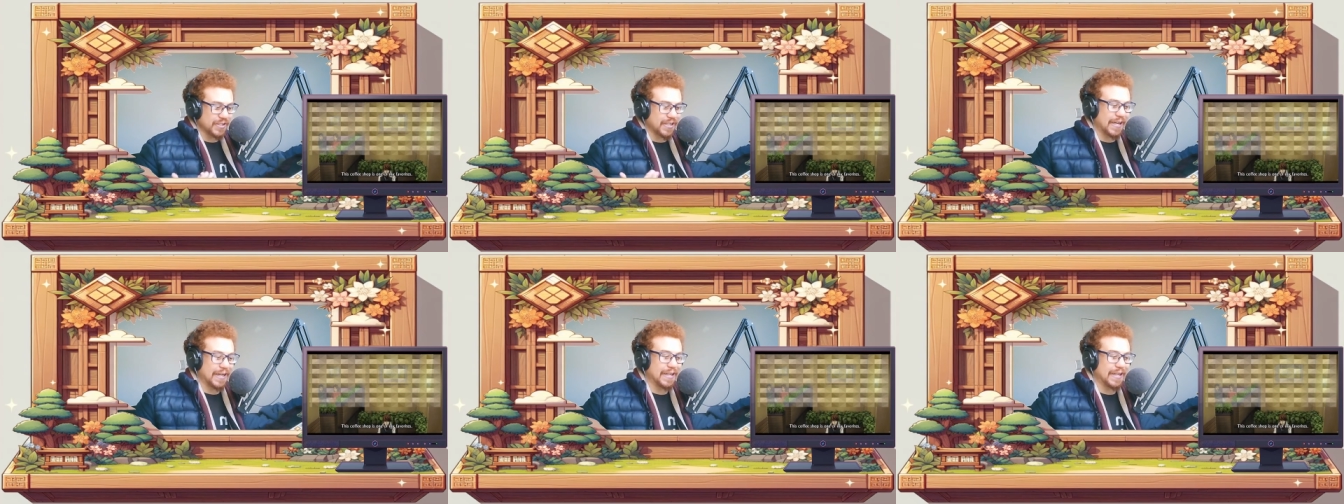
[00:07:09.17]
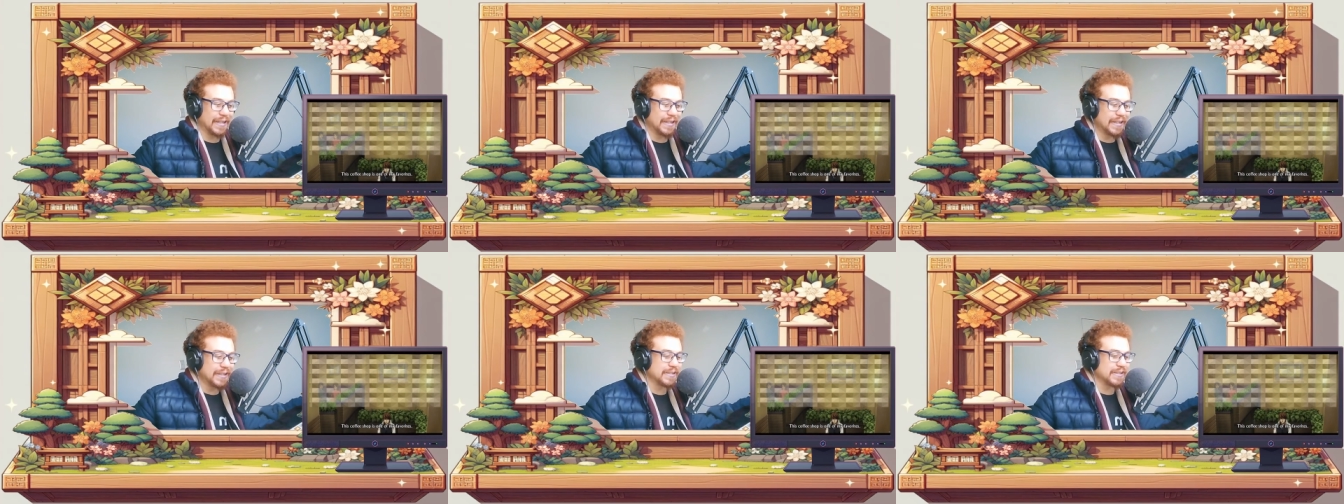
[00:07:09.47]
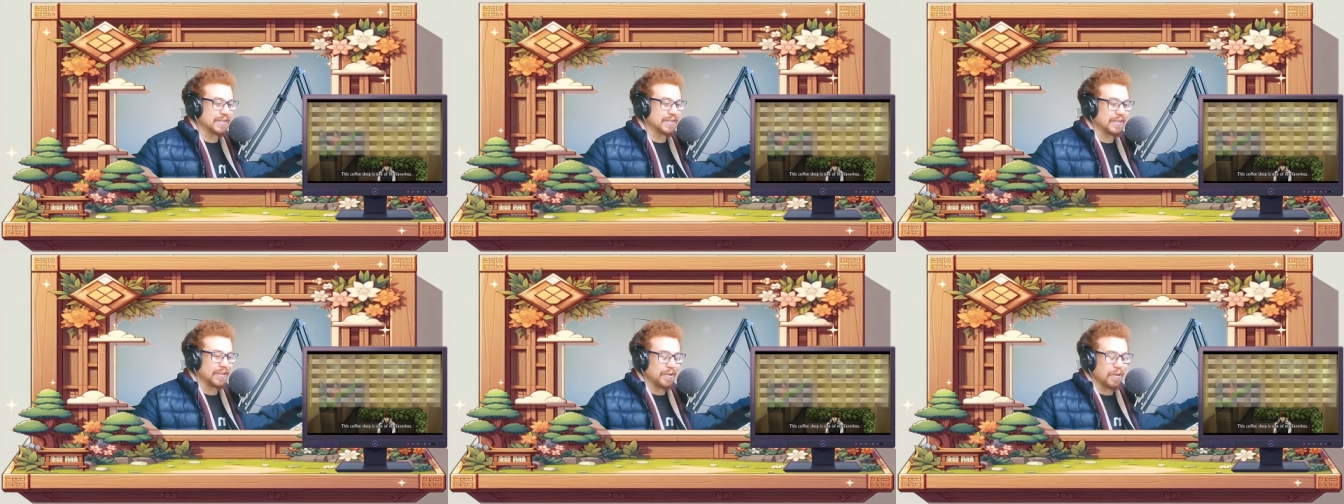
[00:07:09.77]
like a
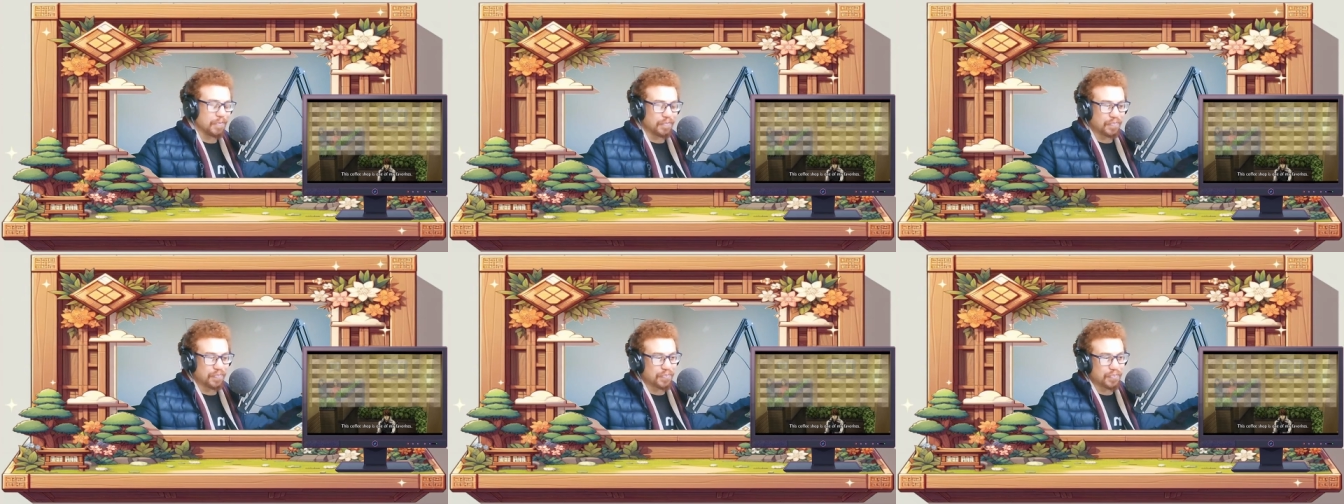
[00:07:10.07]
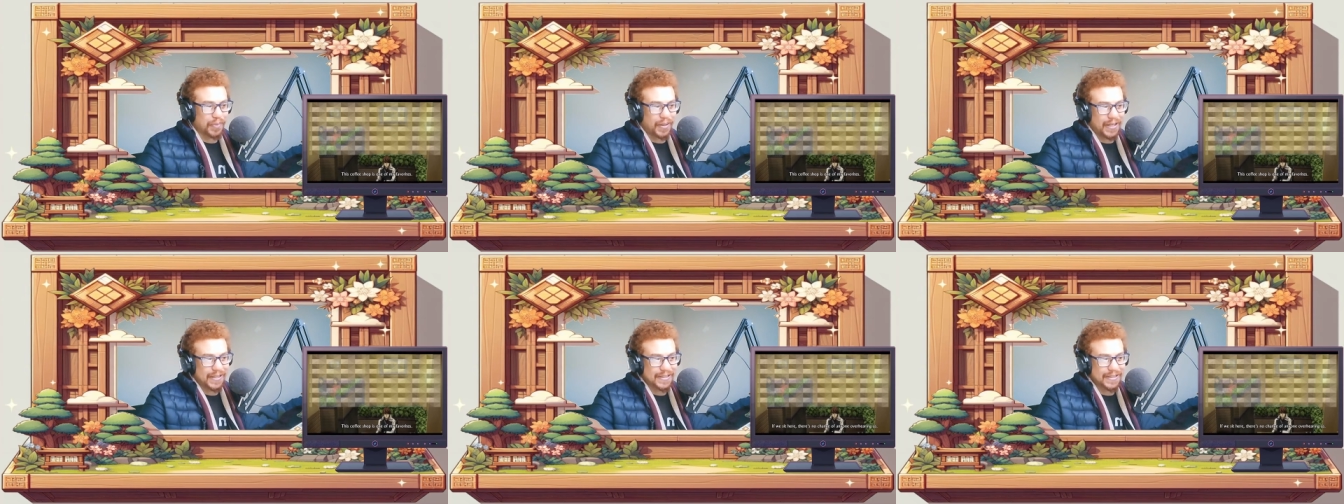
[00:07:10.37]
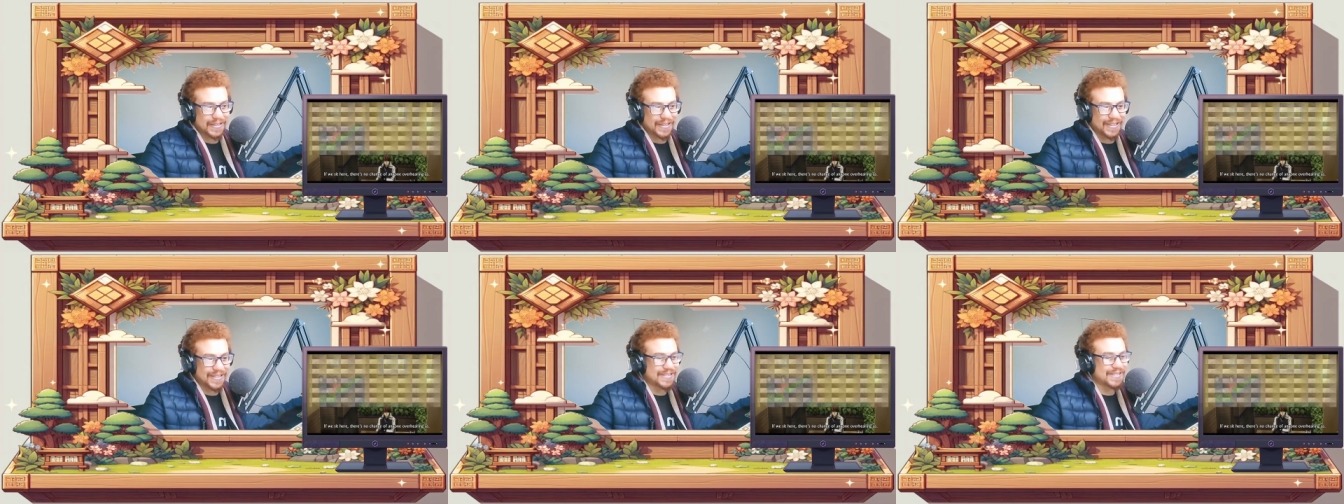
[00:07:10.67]
little,
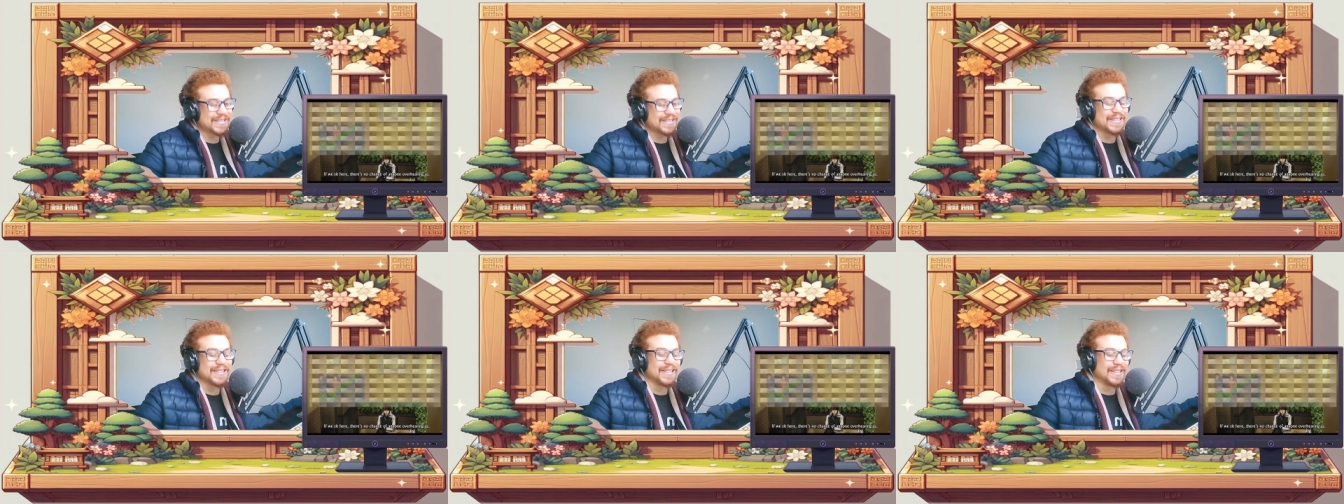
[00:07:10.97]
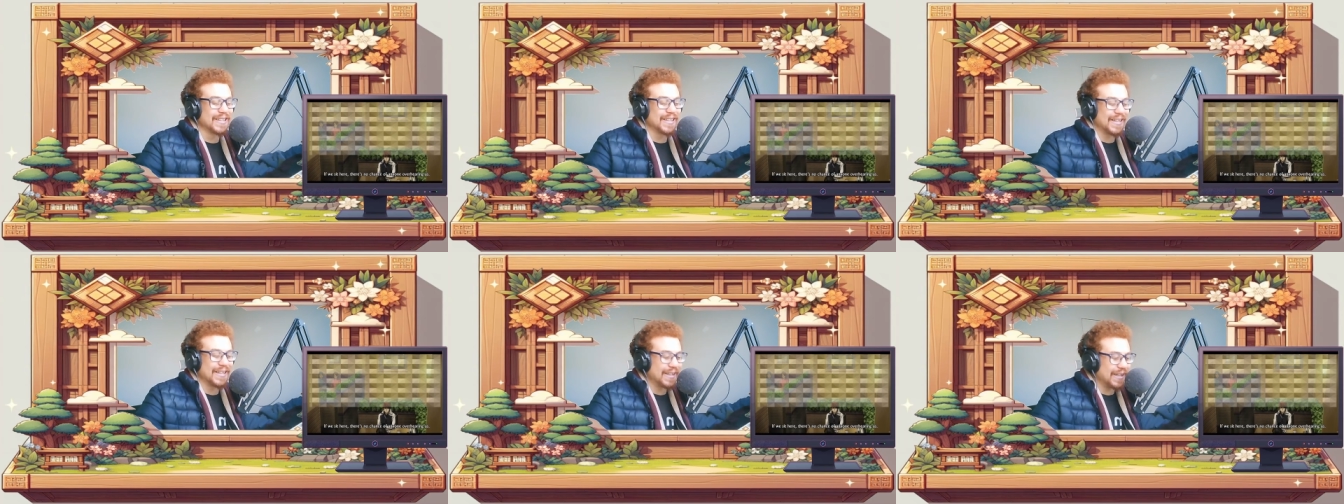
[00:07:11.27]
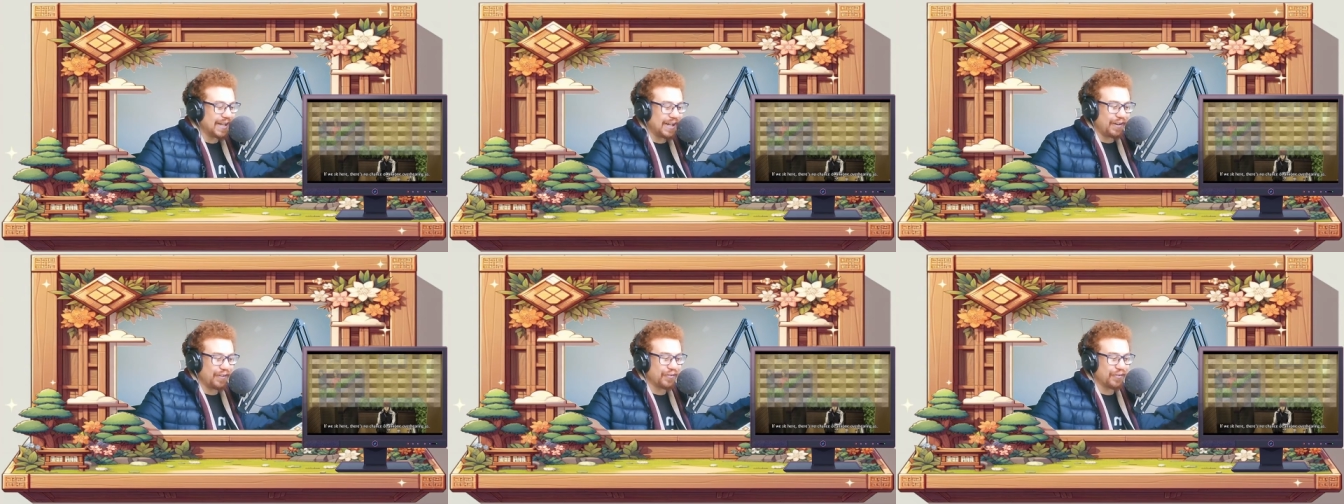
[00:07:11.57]
but it's still
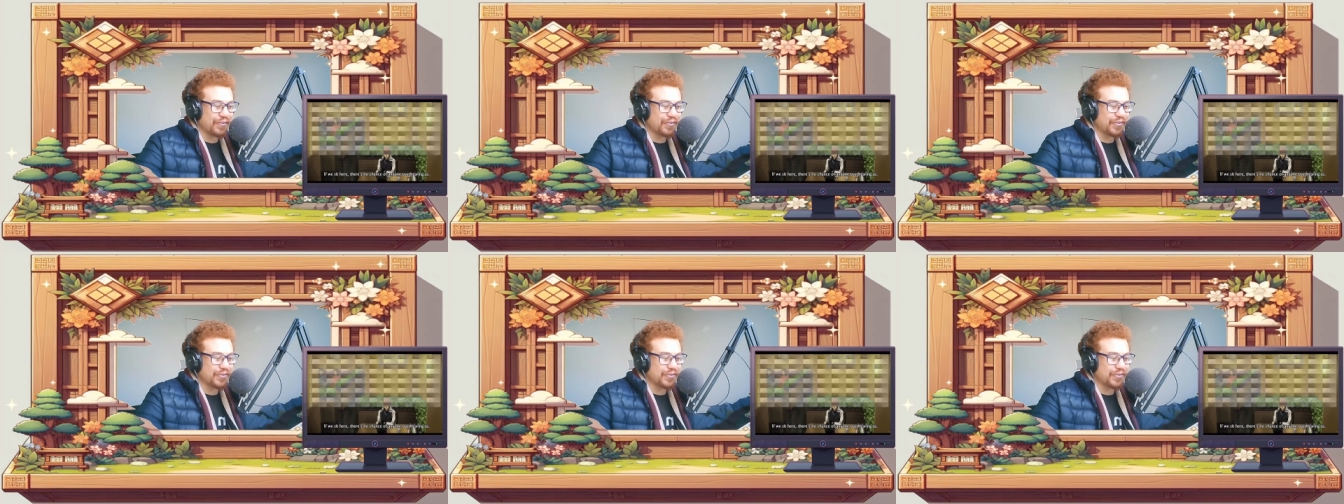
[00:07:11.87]
enough